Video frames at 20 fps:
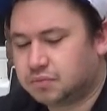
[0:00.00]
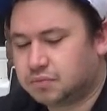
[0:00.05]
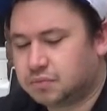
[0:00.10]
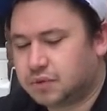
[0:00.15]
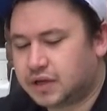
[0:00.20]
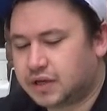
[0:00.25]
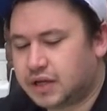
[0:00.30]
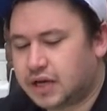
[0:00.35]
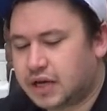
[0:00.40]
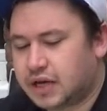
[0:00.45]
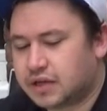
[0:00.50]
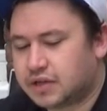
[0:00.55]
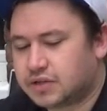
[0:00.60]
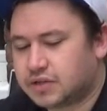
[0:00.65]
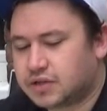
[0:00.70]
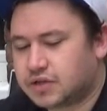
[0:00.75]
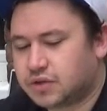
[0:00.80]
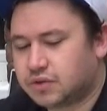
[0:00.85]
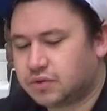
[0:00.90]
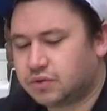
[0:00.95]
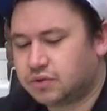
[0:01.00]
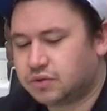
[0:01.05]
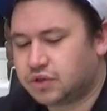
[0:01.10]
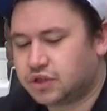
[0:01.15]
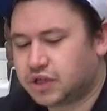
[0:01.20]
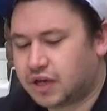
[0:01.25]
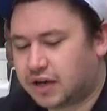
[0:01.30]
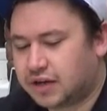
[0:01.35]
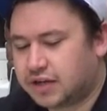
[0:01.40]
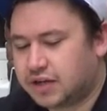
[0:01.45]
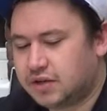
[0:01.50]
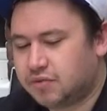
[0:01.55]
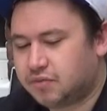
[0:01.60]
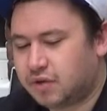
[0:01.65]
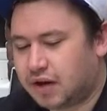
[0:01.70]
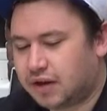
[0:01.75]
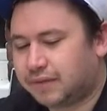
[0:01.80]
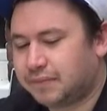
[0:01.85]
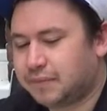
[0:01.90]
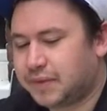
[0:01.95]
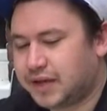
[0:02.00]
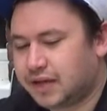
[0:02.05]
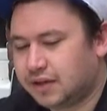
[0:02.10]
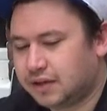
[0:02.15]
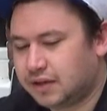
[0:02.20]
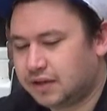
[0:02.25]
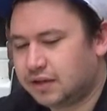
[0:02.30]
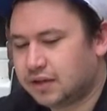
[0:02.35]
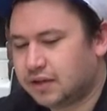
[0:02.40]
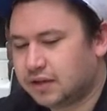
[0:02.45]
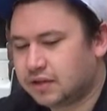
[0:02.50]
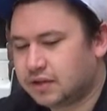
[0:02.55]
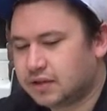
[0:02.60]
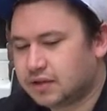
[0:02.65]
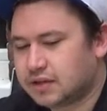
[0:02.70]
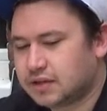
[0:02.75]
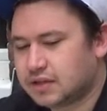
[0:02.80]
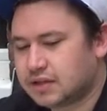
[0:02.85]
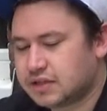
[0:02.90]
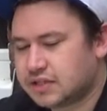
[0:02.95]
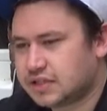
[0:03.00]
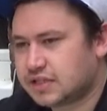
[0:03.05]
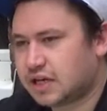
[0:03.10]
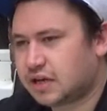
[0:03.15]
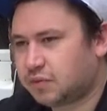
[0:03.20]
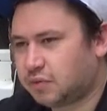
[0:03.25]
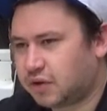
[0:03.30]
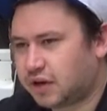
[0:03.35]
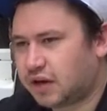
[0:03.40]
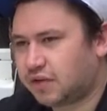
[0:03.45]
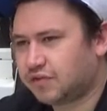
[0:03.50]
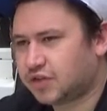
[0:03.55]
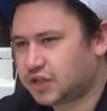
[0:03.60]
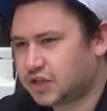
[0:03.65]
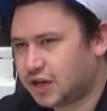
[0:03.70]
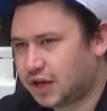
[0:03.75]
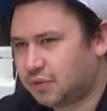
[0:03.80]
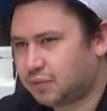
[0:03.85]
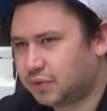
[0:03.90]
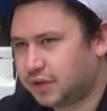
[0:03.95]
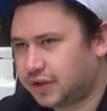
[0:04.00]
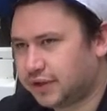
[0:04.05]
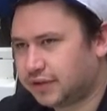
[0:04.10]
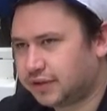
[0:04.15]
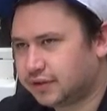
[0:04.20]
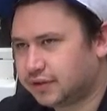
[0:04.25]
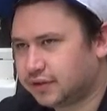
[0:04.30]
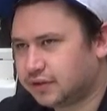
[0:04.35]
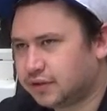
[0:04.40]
But so Jackie rang me and said, I want to have a chat with you.